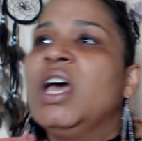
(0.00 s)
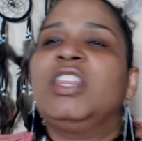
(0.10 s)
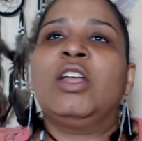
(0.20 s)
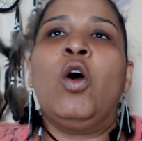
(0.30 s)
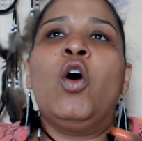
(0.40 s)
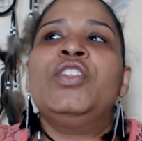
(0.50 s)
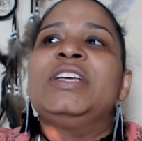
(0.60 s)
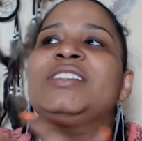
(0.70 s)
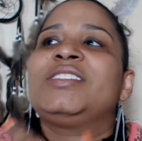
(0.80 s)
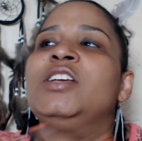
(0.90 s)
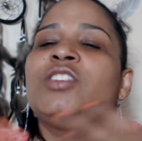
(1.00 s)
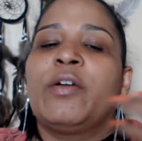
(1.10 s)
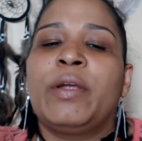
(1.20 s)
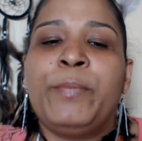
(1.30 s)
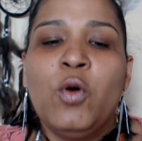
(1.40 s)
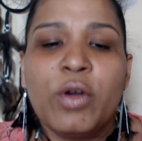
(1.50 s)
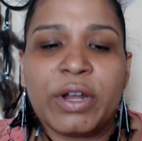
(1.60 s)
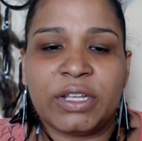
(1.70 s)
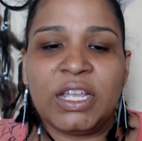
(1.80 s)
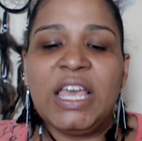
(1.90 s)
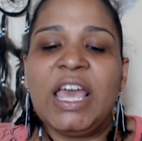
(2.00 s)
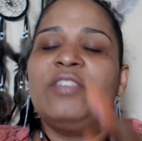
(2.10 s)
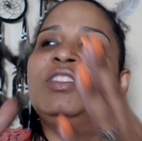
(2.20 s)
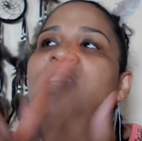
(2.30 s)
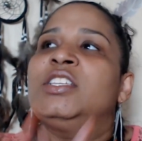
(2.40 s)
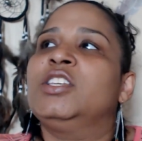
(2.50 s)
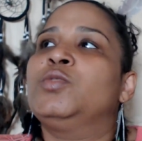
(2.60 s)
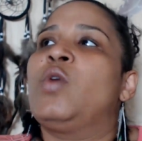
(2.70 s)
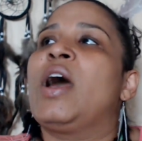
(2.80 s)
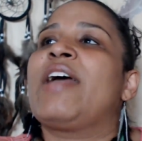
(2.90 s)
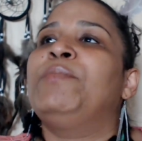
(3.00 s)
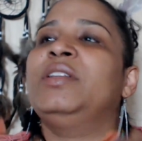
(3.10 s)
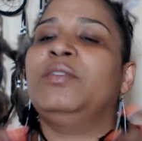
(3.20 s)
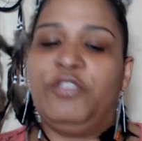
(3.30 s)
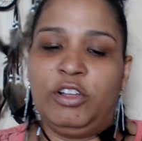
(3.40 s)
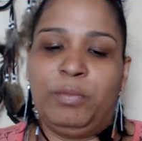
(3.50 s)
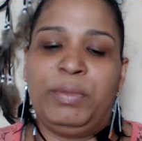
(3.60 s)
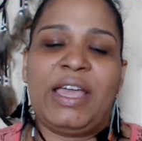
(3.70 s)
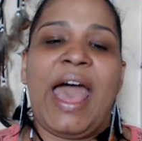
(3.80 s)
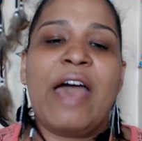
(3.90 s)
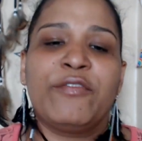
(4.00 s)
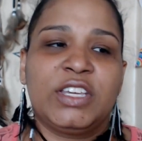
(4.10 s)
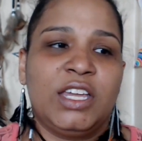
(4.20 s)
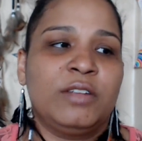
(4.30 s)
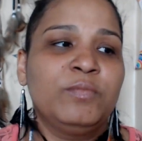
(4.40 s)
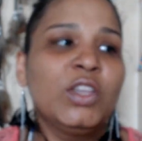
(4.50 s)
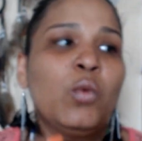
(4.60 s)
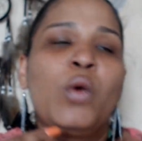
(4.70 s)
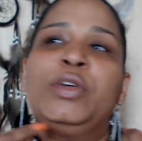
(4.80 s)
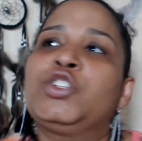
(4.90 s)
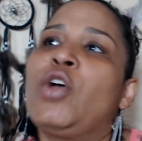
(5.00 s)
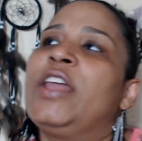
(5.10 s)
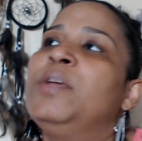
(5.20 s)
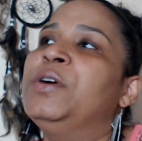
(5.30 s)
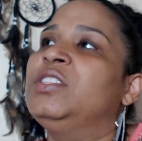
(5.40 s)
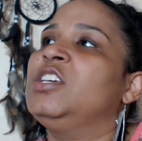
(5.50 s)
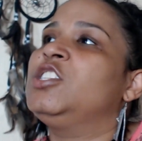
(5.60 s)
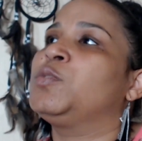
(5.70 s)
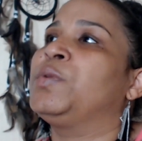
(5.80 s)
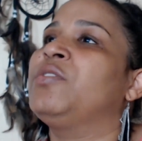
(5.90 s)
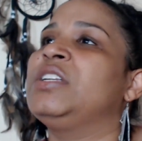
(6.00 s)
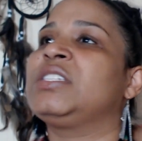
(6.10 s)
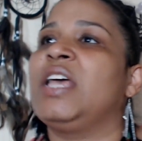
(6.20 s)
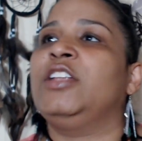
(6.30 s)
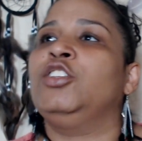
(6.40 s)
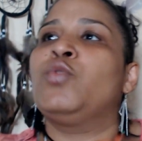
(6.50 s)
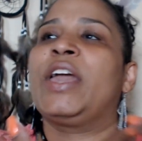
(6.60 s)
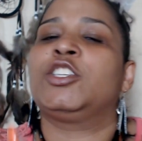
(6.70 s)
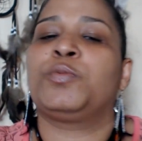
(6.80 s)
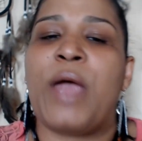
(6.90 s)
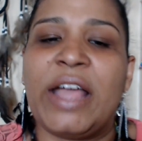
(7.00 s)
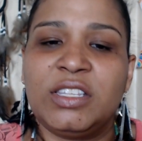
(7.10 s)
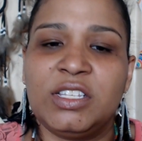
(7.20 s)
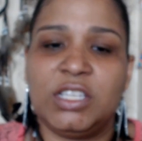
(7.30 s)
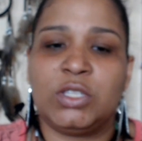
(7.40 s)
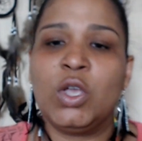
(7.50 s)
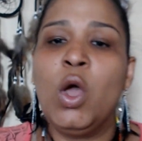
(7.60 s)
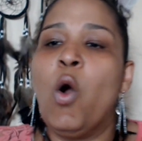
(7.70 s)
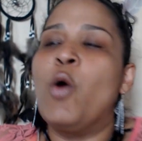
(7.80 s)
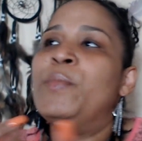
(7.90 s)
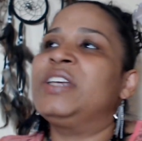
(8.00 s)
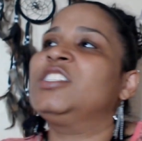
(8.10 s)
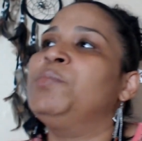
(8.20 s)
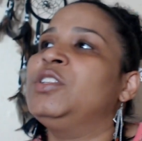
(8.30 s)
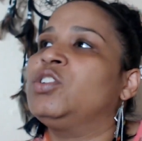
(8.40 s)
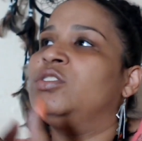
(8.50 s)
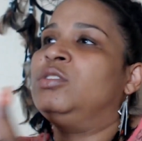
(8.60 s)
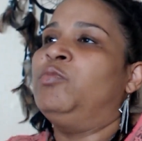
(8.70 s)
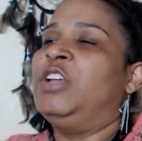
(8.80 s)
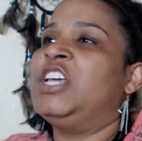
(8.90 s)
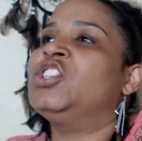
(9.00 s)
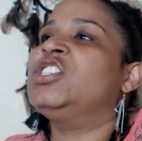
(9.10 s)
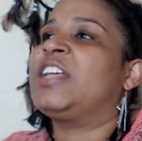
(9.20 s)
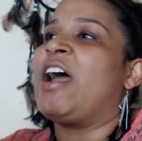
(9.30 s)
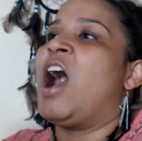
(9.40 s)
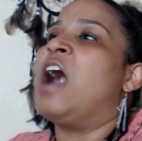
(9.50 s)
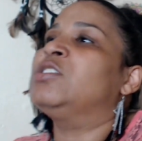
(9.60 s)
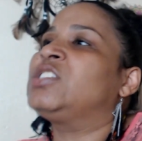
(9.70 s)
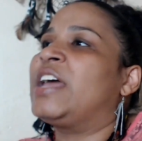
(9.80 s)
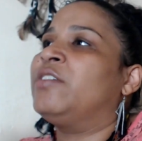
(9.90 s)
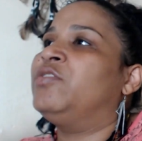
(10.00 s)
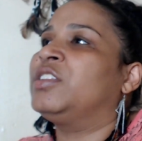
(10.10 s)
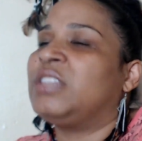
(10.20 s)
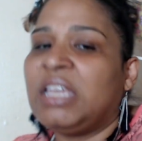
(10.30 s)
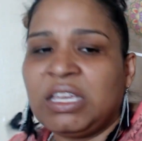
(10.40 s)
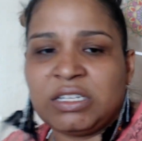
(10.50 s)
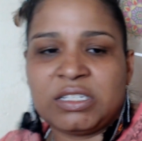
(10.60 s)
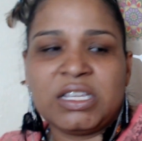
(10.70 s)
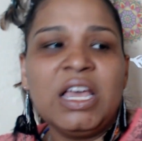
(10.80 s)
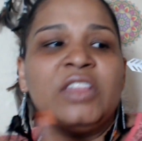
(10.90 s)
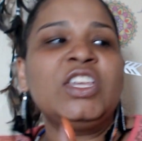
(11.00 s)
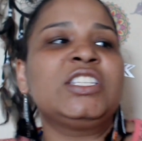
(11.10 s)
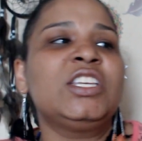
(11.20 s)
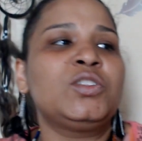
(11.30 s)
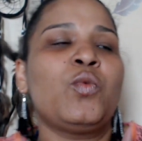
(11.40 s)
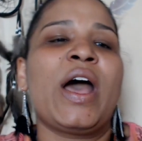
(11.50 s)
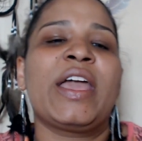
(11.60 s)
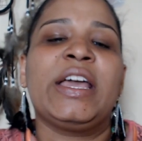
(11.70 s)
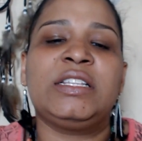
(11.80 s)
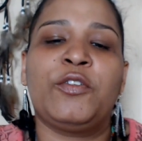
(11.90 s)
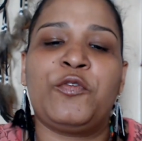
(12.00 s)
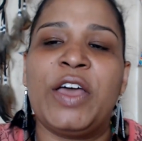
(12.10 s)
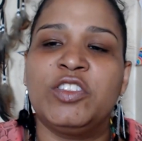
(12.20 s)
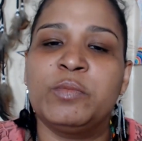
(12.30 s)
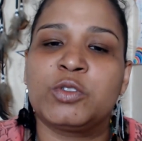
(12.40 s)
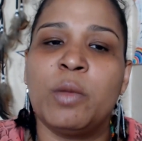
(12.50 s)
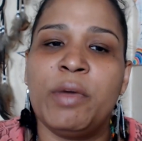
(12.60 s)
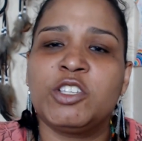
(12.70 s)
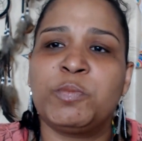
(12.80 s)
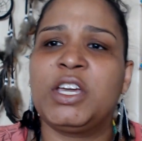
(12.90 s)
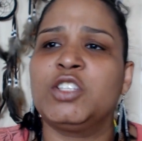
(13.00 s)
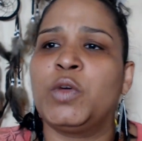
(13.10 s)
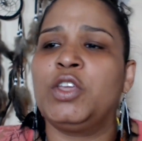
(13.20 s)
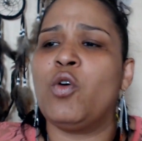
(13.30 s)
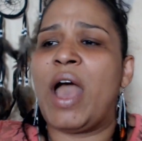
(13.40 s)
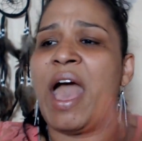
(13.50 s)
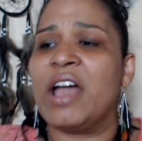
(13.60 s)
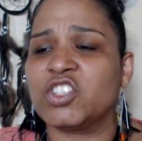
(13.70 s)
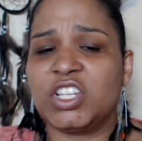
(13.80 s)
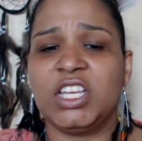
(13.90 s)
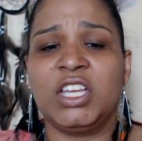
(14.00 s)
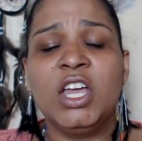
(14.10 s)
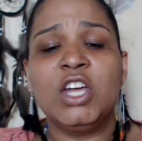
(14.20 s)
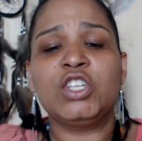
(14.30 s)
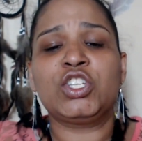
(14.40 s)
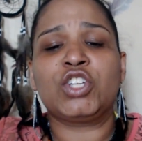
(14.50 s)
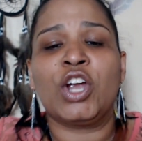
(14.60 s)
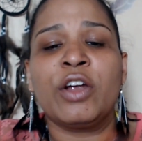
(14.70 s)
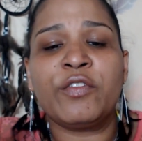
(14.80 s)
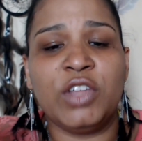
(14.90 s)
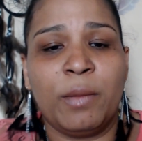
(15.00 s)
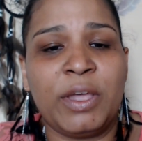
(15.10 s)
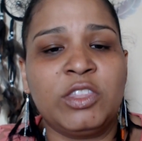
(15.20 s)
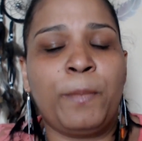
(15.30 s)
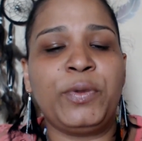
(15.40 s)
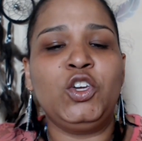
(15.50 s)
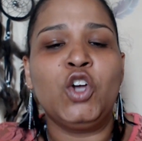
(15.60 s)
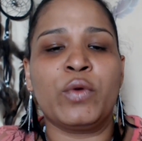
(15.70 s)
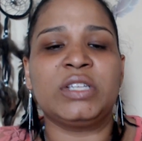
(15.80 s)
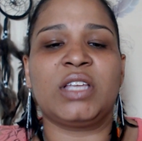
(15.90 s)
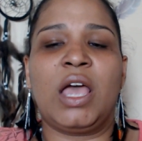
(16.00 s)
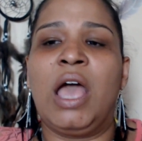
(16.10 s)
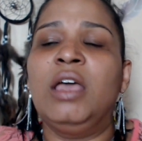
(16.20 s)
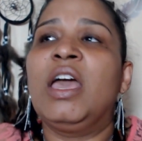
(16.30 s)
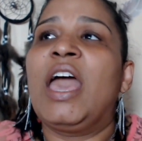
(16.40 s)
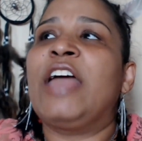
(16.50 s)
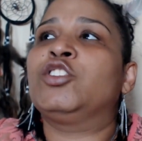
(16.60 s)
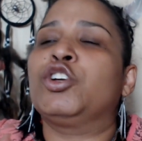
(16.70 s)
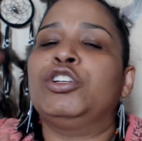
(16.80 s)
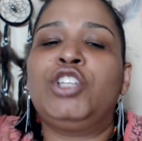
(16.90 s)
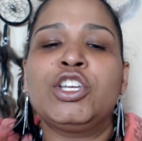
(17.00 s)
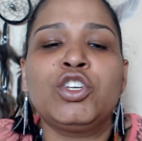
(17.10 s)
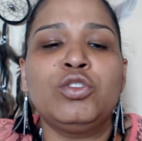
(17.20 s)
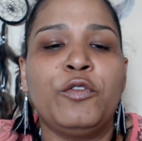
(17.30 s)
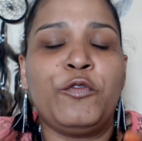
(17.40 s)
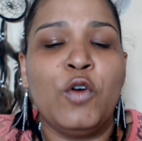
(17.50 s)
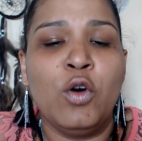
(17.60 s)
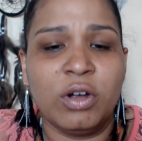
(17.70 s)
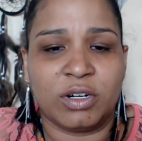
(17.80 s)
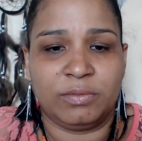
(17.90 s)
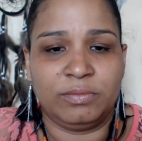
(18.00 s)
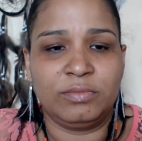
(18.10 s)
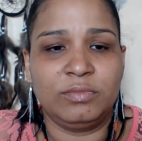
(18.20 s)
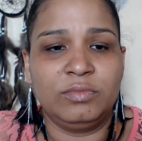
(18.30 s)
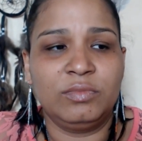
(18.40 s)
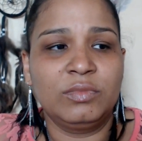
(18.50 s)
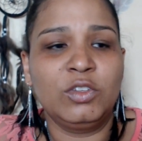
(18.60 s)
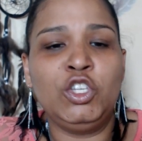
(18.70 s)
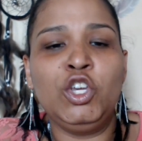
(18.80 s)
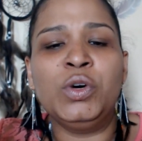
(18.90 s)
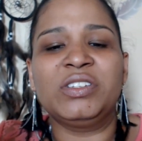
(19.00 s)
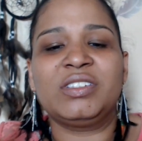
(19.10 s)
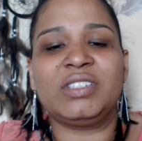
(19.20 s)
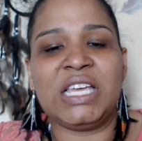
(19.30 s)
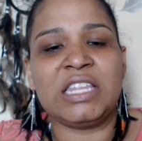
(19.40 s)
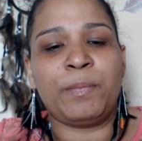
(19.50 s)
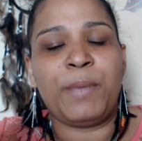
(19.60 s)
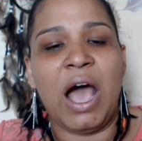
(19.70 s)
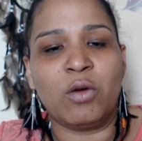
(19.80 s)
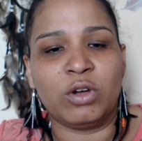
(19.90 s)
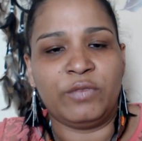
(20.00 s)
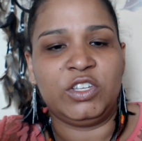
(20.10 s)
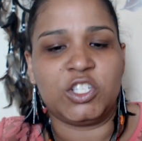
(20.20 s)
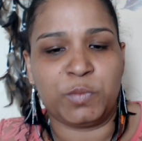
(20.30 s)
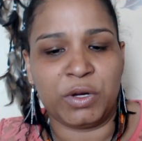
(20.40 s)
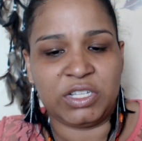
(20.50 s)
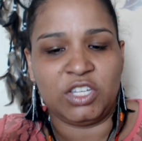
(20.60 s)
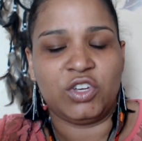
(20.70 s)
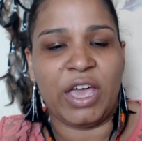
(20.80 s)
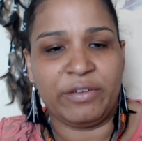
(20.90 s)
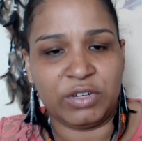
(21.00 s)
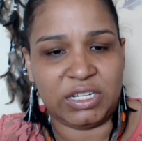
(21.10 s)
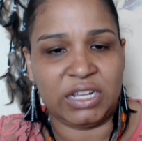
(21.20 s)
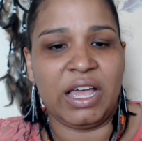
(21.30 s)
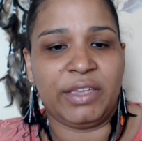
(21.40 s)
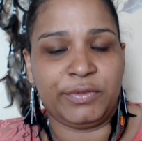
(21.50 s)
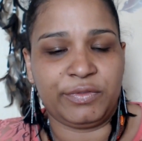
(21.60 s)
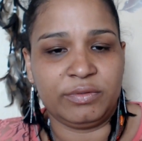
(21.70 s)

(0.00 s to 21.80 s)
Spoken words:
All these things are important. And this is why I've been a real big advocate when we try to put these spirits and New Age practices or mix them into religions that are outside of their things. This is why I defend them so much, because when you actually serve them in the purest and traditional form, you will see the power of these spirits in your everyday life.